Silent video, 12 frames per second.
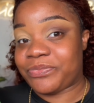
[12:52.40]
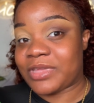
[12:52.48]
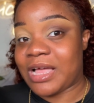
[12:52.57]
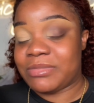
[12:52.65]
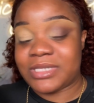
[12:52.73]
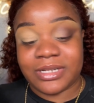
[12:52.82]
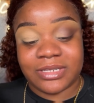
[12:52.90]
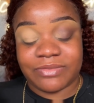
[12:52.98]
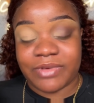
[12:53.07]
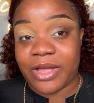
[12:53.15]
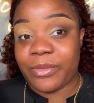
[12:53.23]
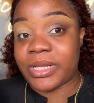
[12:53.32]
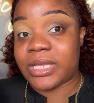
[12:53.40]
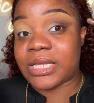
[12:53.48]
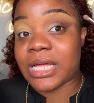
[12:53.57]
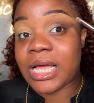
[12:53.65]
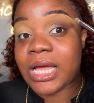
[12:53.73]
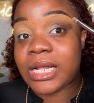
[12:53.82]
I'm satisfied with
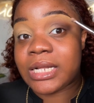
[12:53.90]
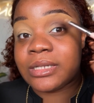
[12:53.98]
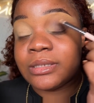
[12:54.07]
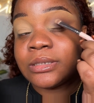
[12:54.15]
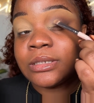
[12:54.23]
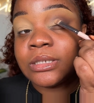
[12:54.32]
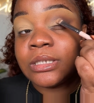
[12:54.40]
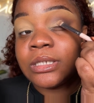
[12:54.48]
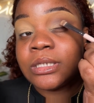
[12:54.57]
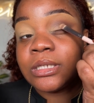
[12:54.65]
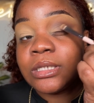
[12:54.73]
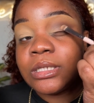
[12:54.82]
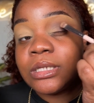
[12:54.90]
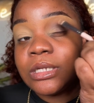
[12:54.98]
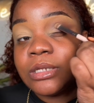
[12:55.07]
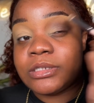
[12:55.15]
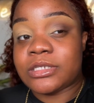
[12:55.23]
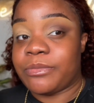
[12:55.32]
that.
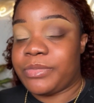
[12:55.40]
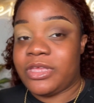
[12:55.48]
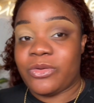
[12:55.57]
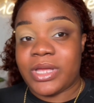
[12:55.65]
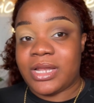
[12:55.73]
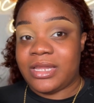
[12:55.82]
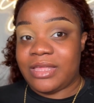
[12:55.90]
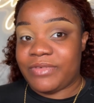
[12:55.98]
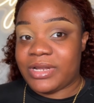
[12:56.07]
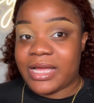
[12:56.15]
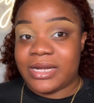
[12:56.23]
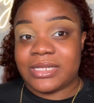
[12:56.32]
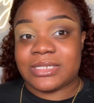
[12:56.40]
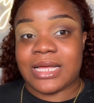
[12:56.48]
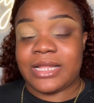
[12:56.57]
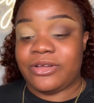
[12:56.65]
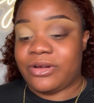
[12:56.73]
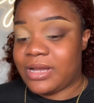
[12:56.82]
You can leave it like this,
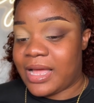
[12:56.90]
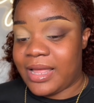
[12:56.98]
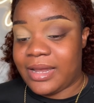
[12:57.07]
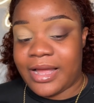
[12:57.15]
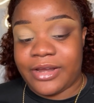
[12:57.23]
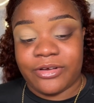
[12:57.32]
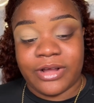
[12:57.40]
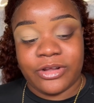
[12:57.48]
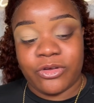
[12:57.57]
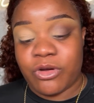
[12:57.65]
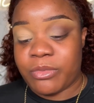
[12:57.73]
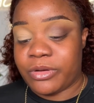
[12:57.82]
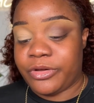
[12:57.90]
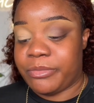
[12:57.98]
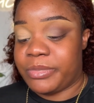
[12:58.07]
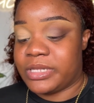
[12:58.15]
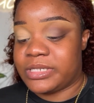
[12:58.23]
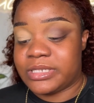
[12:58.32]
add your eyeliner and go about your
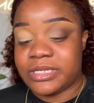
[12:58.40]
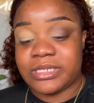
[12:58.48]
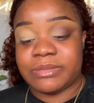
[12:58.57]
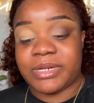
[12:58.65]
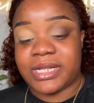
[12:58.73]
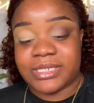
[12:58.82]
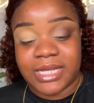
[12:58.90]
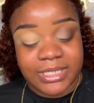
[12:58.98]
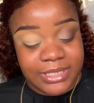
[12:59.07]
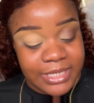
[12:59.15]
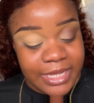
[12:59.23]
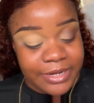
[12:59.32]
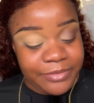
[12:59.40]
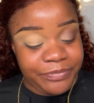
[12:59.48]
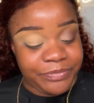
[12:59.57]
business, but as I said,